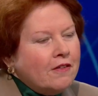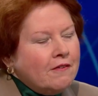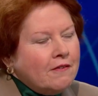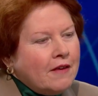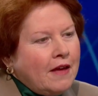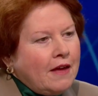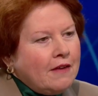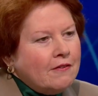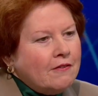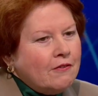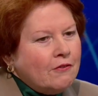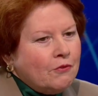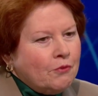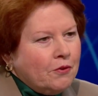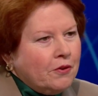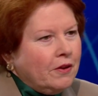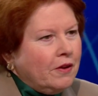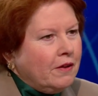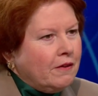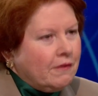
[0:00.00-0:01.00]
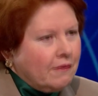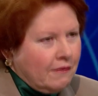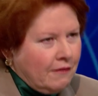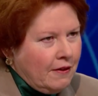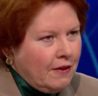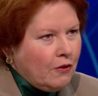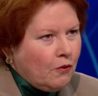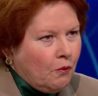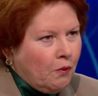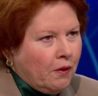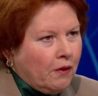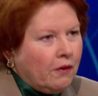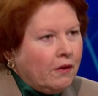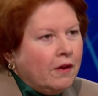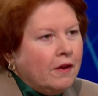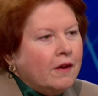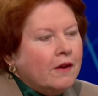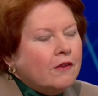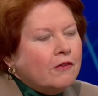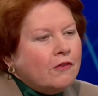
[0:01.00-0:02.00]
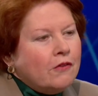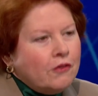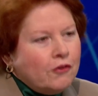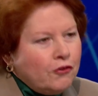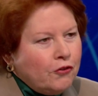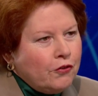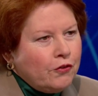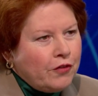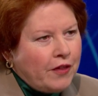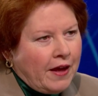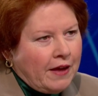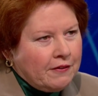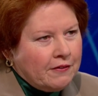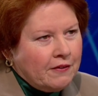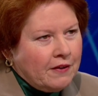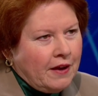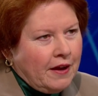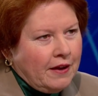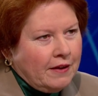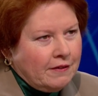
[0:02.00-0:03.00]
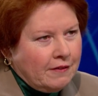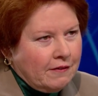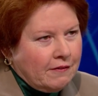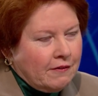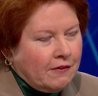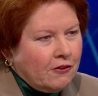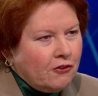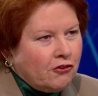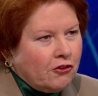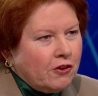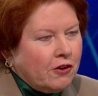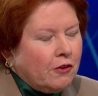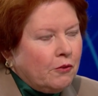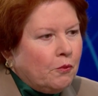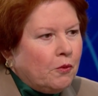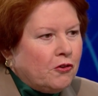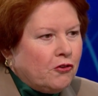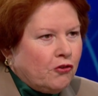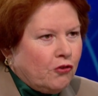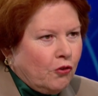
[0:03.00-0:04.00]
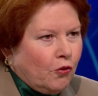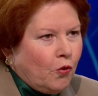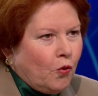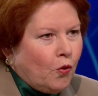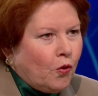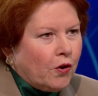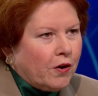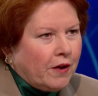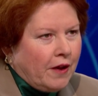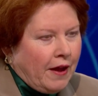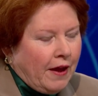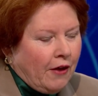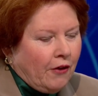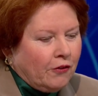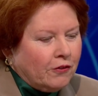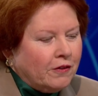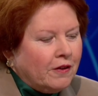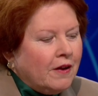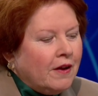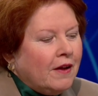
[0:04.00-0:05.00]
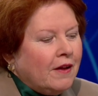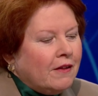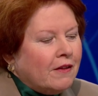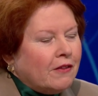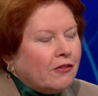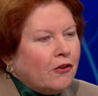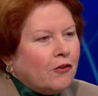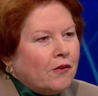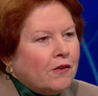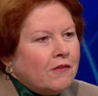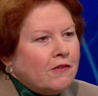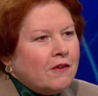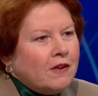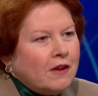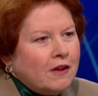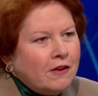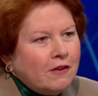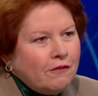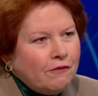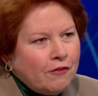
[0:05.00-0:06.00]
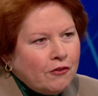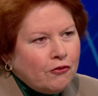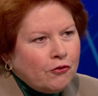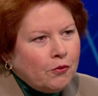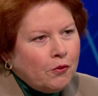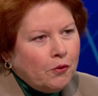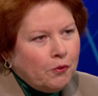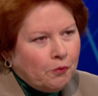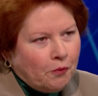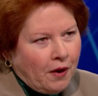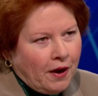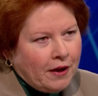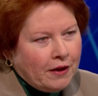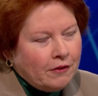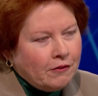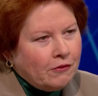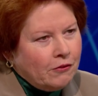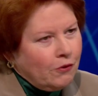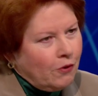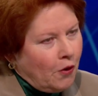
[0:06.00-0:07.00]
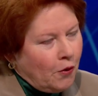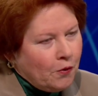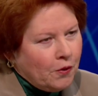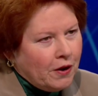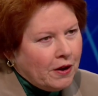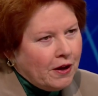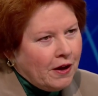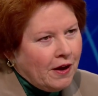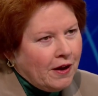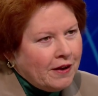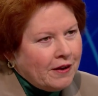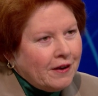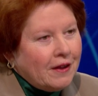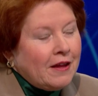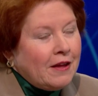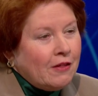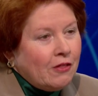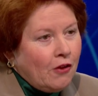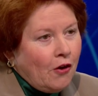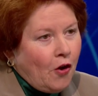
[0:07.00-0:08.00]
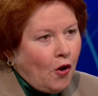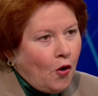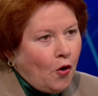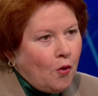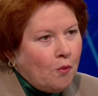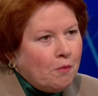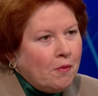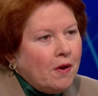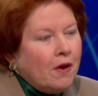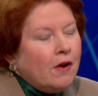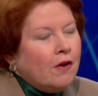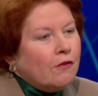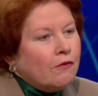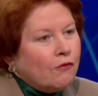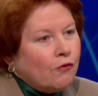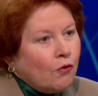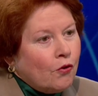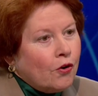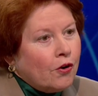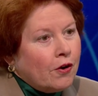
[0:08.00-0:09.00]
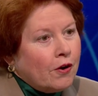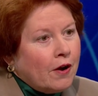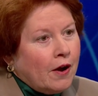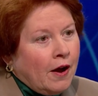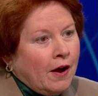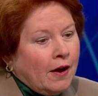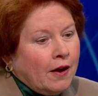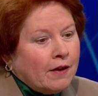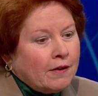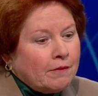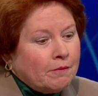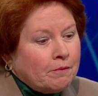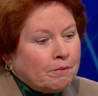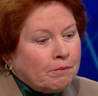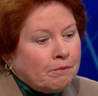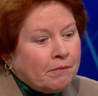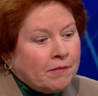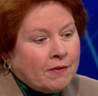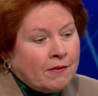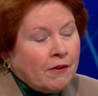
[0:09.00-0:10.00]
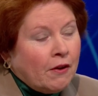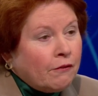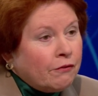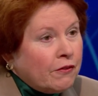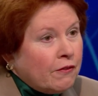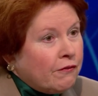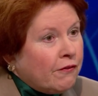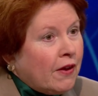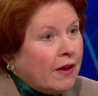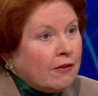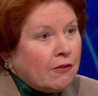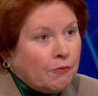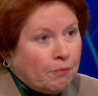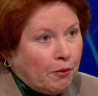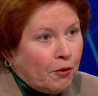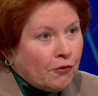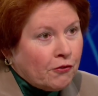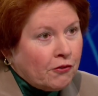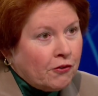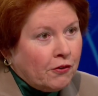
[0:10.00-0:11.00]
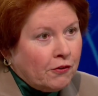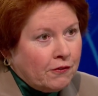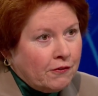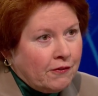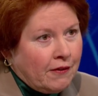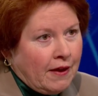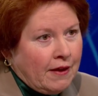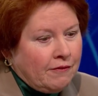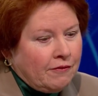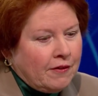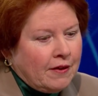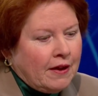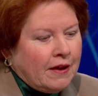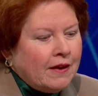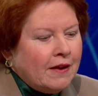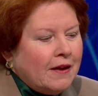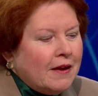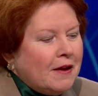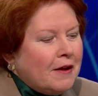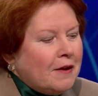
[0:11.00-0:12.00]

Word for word: This case is really a sequel to the 2008 decision in which the court held that there is an individual right to own a gun in the home for uh, self defense, personal safety.